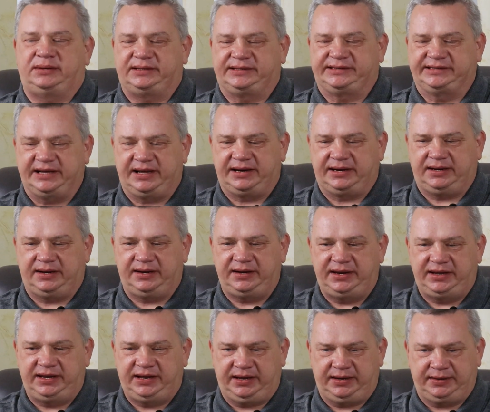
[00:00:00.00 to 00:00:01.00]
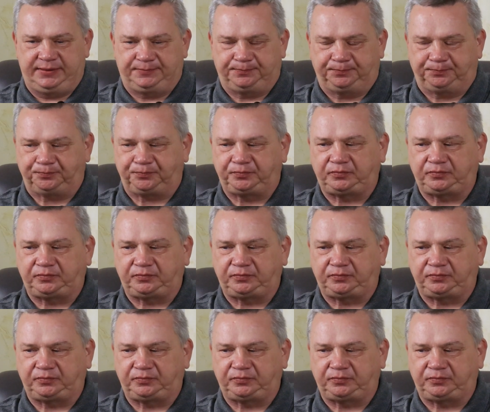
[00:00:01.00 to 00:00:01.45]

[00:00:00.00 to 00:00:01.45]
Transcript: region. There is